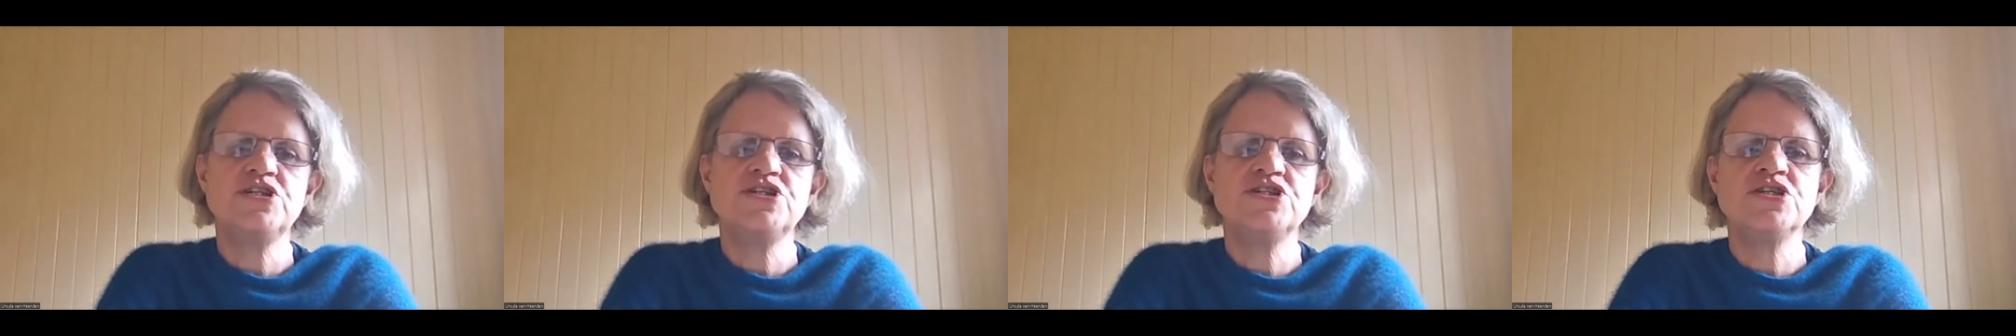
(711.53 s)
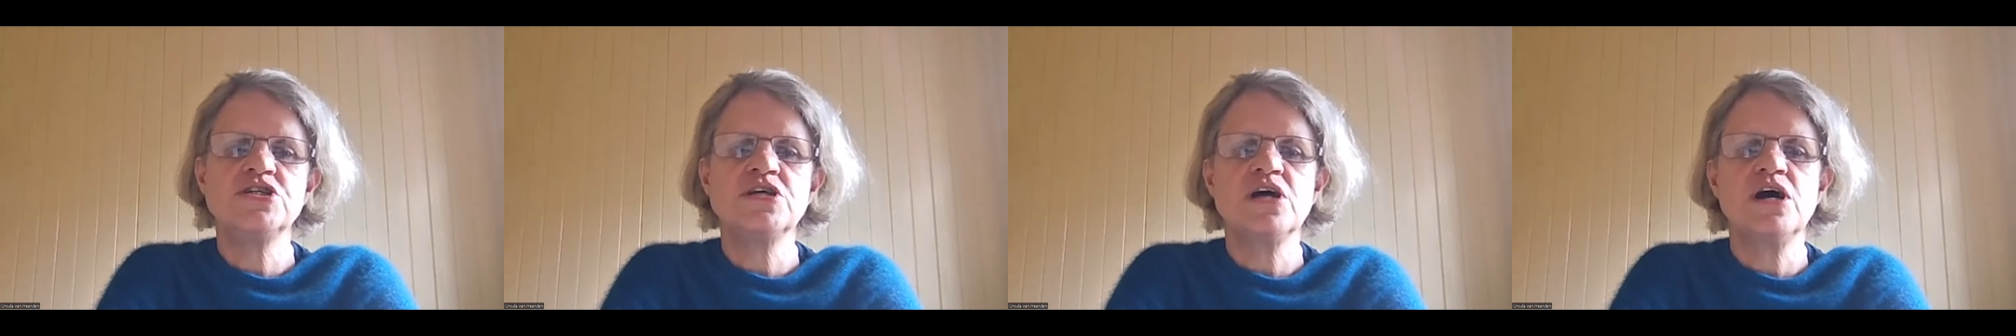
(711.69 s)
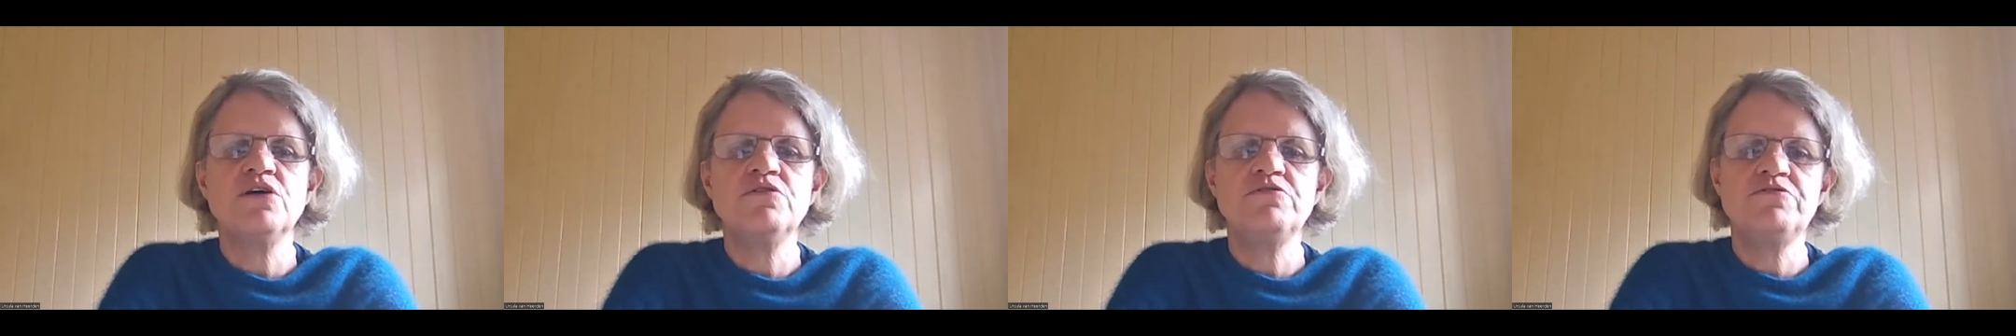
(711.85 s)

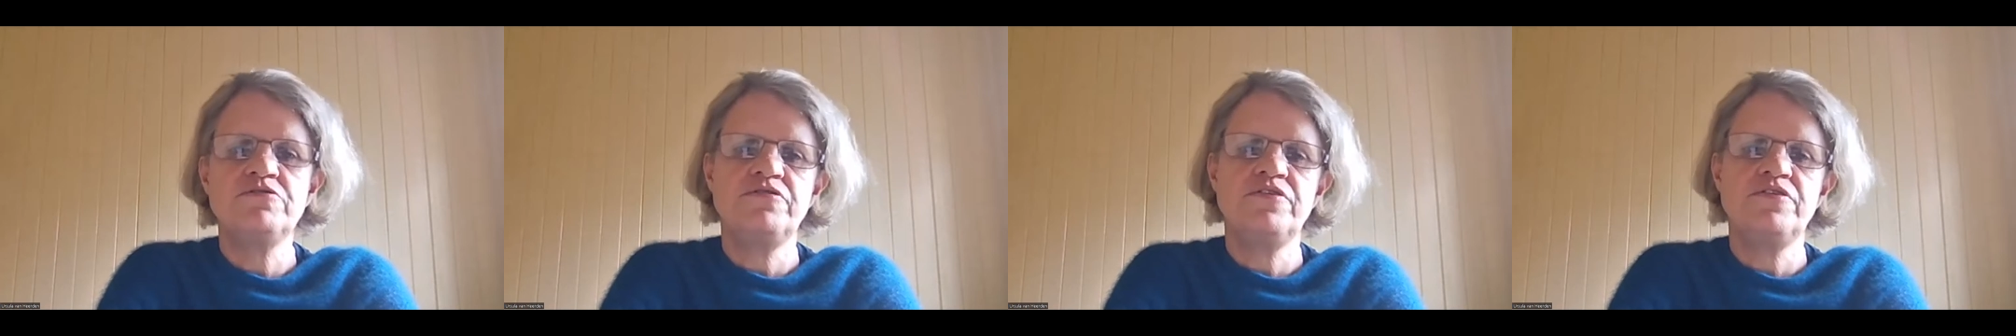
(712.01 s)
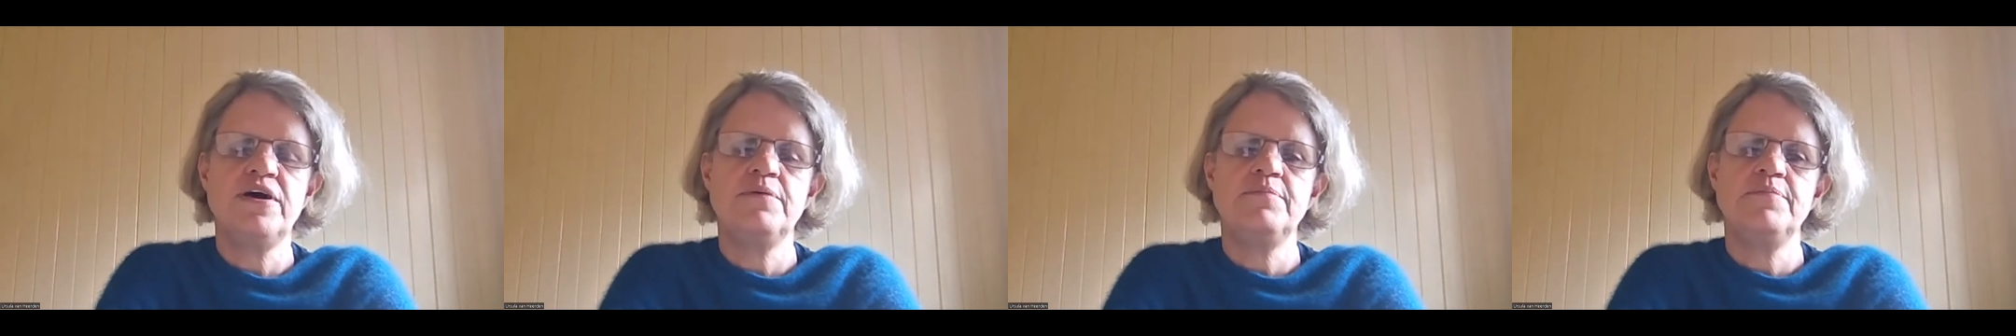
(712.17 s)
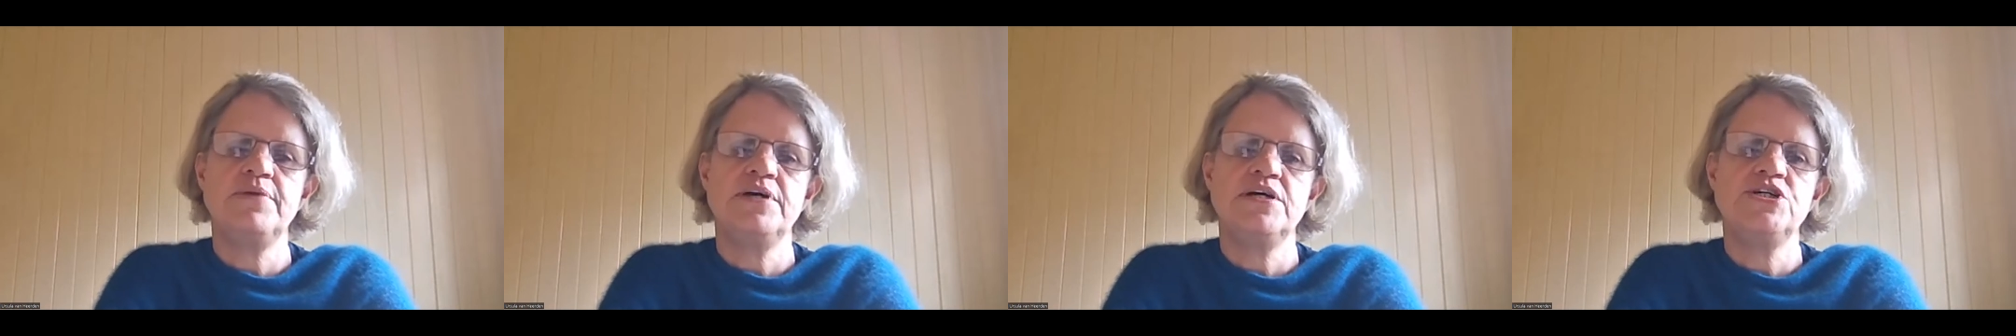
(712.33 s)
so
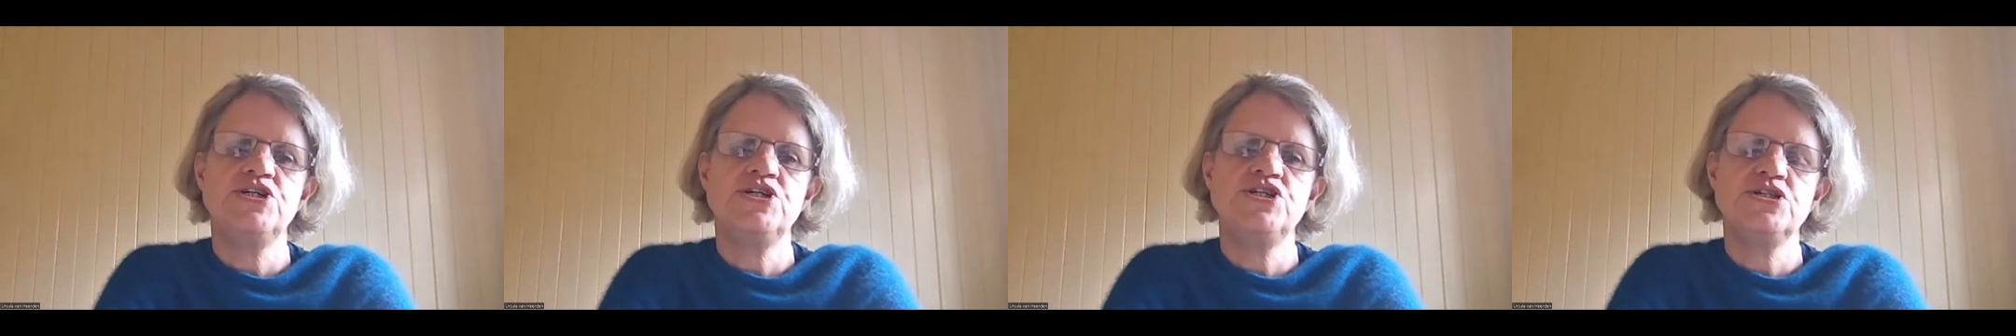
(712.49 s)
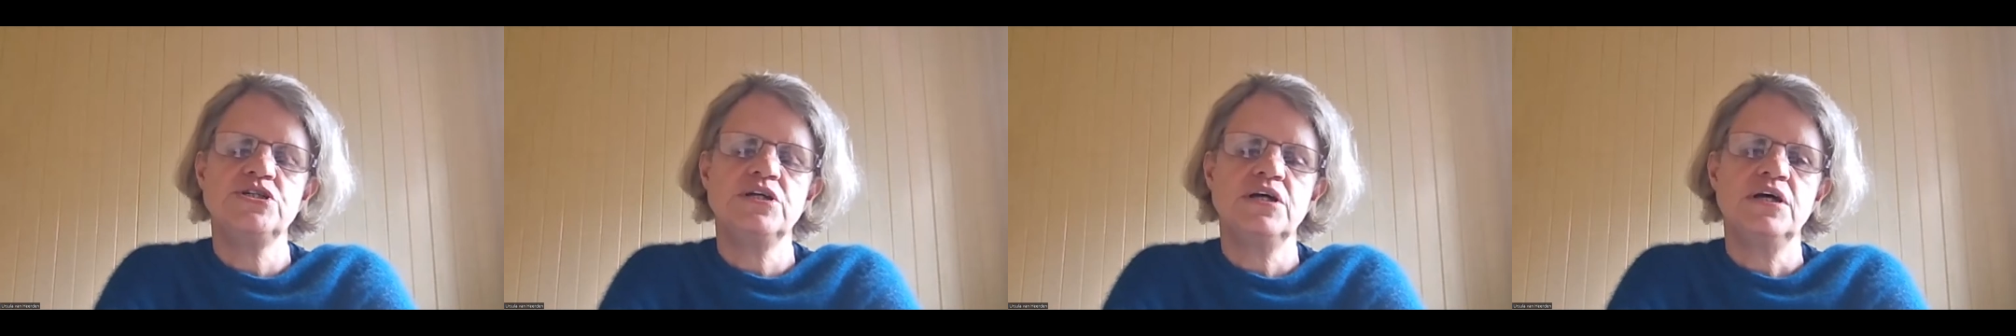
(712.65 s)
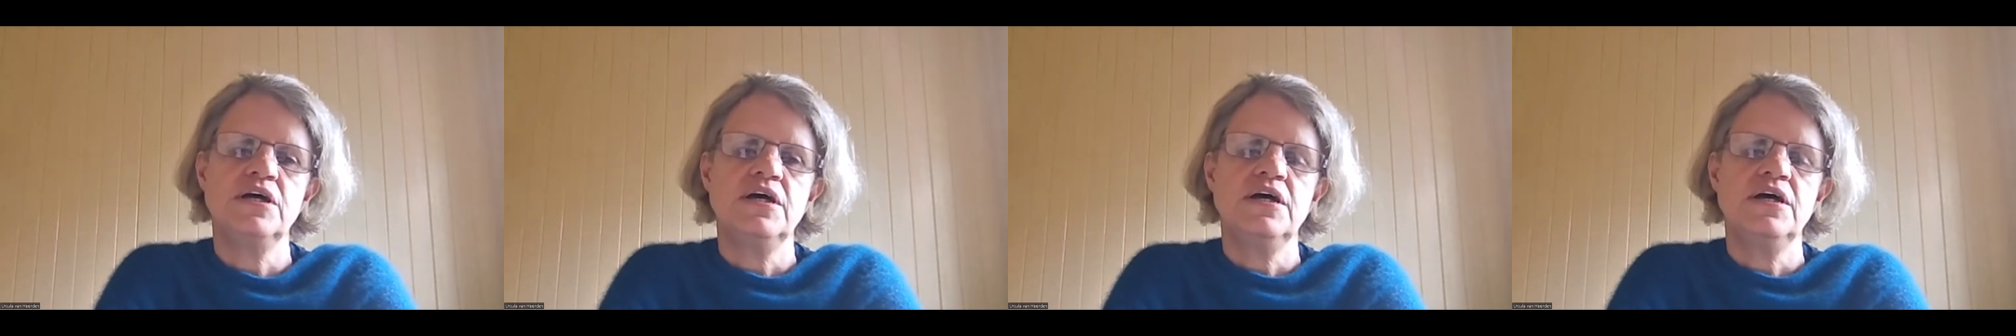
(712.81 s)

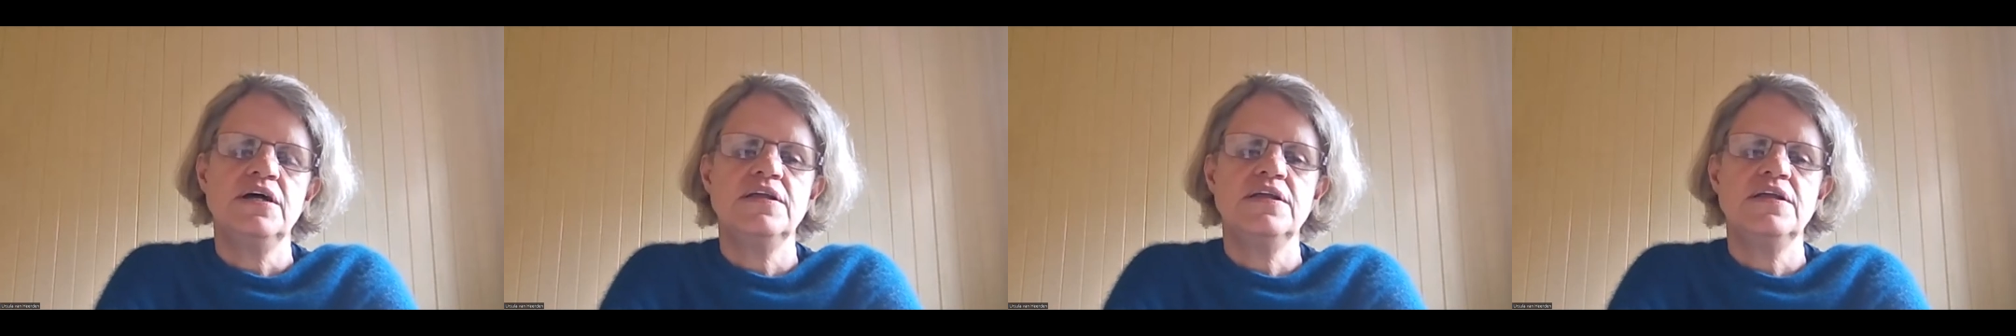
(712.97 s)
famished